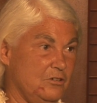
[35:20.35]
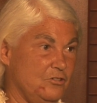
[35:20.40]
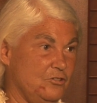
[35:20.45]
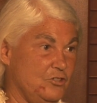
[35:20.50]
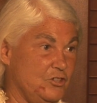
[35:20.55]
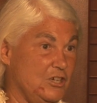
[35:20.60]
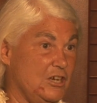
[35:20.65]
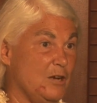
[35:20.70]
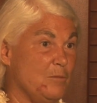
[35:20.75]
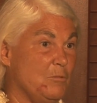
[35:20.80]

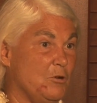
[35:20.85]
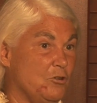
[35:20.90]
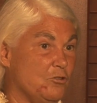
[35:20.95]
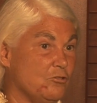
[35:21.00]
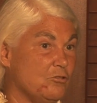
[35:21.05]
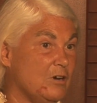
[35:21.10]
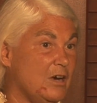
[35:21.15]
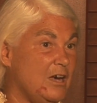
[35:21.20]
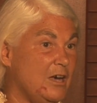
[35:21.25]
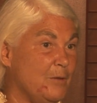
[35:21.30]
GMO
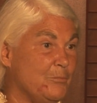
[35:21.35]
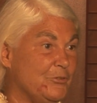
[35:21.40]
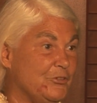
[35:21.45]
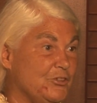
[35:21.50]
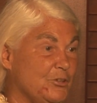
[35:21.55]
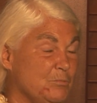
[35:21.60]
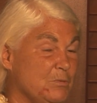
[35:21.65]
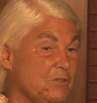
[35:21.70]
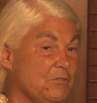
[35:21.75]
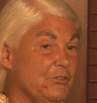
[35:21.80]
crops
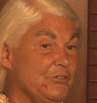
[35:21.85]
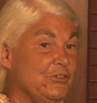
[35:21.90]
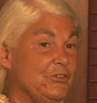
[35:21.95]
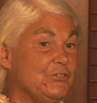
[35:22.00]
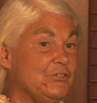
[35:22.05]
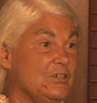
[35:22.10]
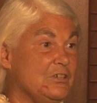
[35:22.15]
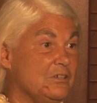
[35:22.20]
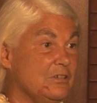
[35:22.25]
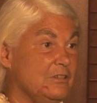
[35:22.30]
to be
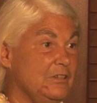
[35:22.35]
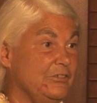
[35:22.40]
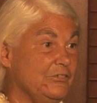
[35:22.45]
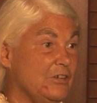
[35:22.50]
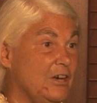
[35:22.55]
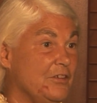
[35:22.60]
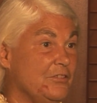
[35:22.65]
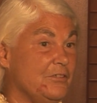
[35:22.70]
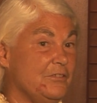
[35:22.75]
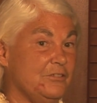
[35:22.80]
resistant to these
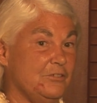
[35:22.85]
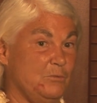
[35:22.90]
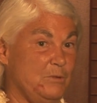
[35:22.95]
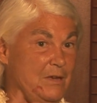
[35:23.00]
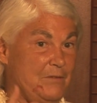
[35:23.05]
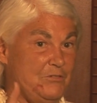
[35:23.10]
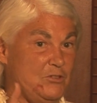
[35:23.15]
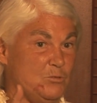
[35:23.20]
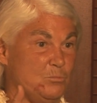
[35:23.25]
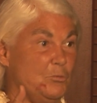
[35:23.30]
others. So we
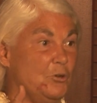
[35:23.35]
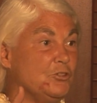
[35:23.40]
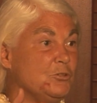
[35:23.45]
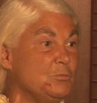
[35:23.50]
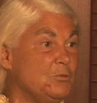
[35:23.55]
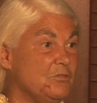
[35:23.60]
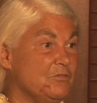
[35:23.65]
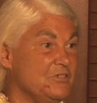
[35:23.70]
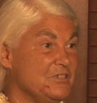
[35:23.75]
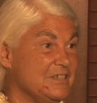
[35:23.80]
have these
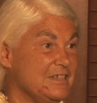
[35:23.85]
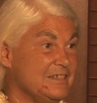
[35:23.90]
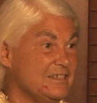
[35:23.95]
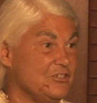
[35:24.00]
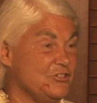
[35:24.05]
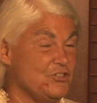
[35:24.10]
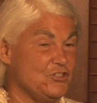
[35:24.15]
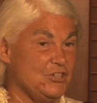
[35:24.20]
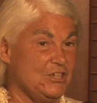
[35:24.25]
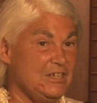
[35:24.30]
multiple
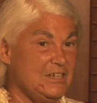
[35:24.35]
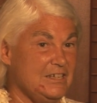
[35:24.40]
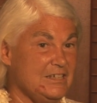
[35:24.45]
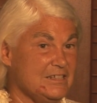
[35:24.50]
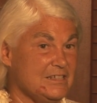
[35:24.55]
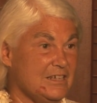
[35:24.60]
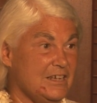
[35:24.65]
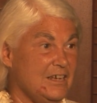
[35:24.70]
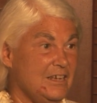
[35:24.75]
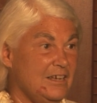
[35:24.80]
resistance
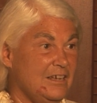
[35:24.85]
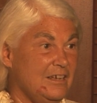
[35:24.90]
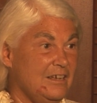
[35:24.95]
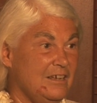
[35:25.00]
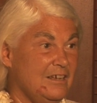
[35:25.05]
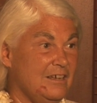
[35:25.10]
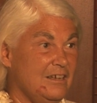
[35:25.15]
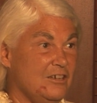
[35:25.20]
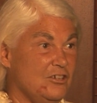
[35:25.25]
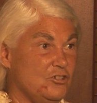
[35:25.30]
genes,
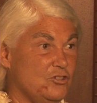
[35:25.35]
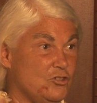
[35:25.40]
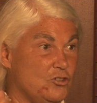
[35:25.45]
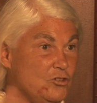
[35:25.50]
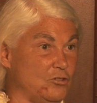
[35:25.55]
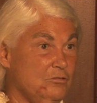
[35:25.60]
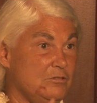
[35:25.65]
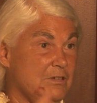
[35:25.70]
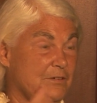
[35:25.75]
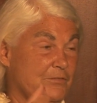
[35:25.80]

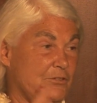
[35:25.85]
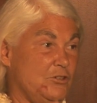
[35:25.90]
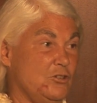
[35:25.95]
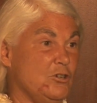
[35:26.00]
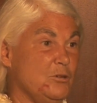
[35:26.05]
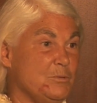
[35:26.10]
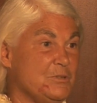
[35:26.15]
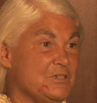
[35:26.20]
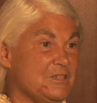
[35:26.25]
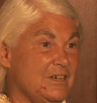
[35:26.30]
2 different
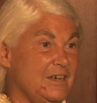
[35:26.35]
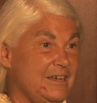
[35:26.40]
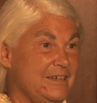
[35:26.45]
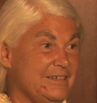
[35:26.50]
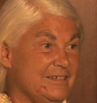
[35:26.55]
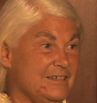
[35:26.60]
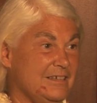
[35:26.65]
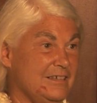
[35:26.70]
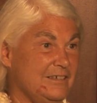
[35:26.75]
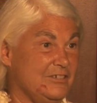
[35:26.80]

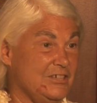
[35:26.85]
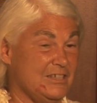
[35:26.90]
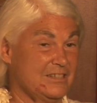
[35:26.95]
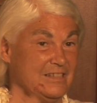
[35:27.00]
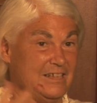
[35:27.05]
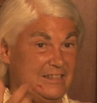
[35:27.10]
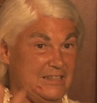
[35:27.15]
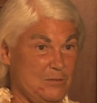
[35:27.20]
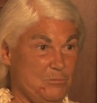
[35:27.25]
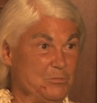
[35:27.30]
herbicides, just
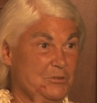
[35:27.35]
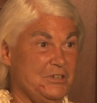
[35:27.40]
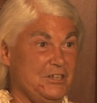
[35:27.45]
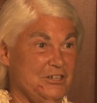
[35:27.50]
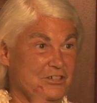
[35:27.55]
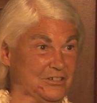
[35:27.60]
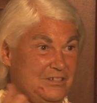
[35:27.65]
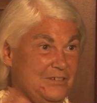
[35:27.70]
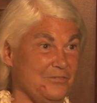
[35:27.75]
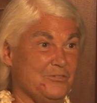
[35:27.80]
like they put
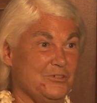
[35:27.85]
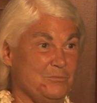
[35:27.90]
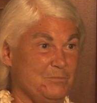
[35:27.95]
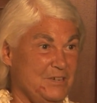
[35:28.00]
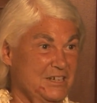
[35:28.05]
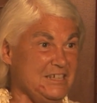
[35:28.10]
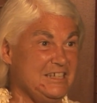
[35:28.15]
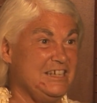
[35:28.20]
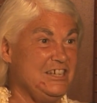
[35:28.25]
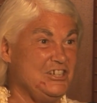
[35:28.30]
in different
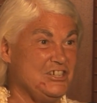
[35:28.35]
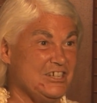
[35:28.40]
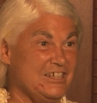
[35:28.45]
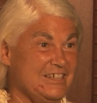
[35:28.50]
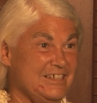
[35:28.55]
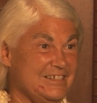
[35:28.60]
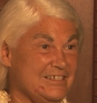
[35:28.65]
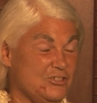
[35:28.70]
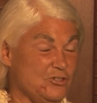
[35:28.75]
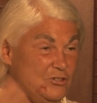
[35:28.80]
Bt
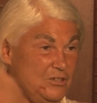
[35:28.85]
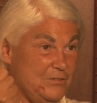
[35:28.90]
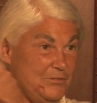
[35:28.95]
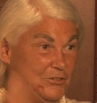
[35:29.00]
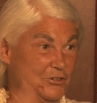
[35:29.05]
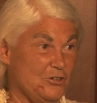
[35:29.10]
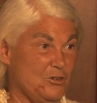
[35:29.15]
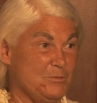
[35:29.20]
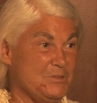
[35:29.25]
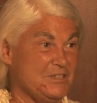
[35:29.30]
genes, 2
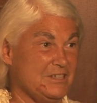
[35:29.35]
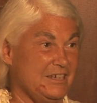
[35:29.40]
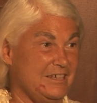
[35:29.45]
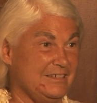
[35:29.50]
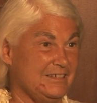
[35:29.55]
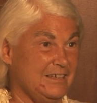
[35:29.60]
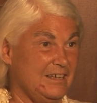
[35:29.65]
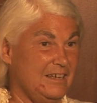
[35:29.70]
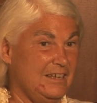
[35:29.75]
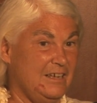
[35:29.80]
different
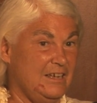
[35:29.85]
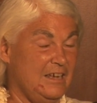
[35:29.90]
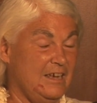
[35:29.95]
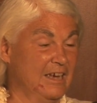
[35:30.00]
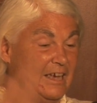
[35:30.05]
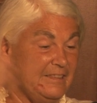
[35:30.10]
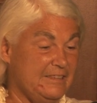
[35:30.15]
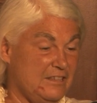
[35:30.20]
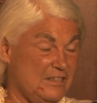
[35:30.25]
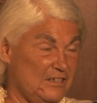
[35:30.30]
herbicides,
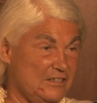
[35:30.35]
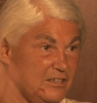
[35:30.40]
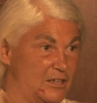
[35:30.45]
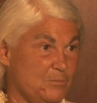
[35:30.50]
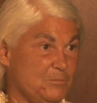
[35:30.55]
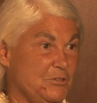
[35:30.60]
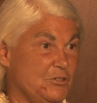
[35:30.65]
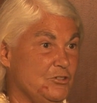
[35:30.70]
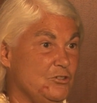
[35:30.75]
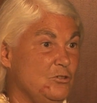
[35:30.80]
and then they
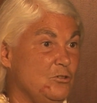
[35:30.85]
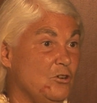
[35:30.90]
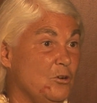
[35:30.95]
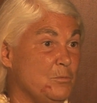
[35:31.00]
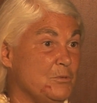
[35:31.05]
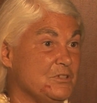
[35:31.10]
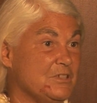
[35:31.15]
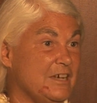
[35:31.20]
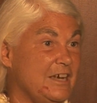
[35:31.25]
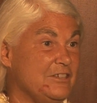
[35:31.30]
dump the 2
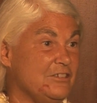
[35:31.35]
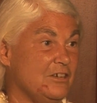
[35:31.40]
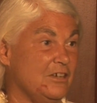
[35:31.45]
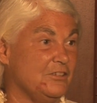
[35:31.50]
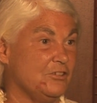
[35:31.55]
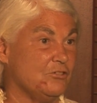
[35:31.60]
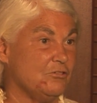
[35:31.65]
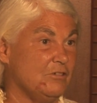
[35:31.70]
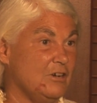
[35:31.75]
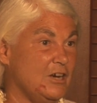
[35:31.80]
herbicides on
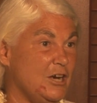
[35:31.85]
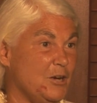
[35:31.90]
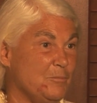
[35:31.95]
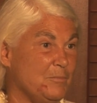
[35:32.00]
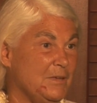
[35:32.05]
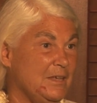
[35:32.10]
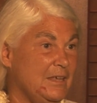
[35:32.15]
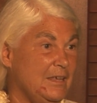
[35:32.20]
the crop.